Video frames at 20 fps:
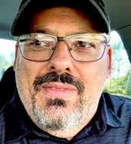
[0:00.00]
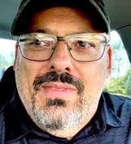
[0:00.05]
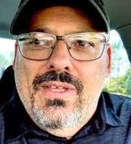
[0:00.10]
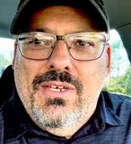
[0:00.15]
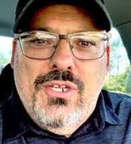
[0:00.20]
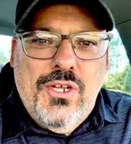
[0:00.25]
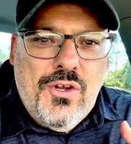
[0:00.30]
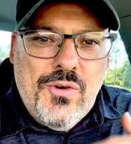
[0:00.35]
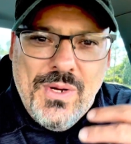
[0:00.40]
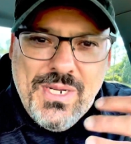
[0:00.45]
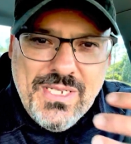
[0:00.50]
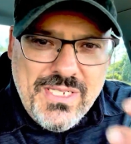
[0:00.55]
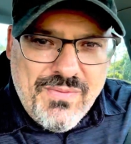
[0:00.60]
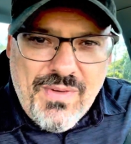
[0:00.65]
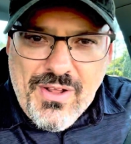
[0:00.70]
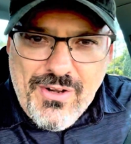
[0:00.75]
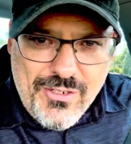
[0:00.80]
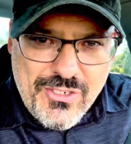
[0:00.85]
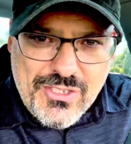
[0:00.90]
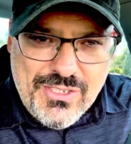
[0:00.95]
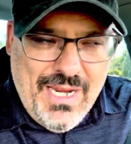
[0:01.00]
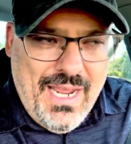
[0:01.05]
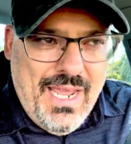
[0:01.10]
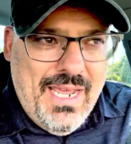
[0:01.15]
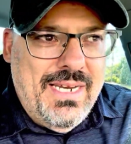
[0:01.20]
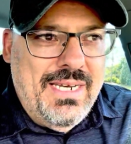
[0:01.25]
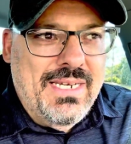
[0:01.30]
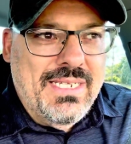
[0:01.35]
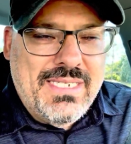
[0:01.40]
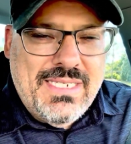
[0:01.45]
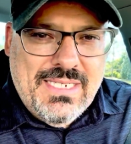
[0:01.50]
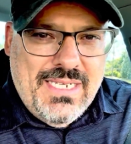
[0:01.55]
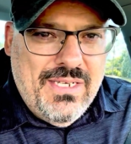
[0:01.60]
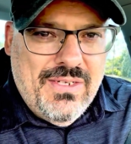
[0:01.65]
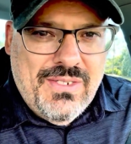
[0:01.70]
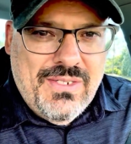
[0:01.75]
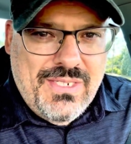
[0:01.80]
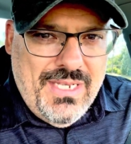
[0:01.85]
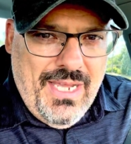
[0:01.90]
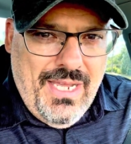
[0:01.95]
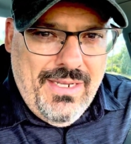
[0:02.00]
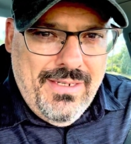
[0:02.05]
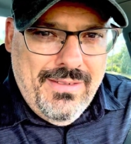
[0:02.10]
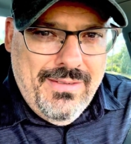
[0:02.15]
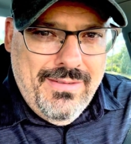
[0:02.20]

degrees of understanding and skill set?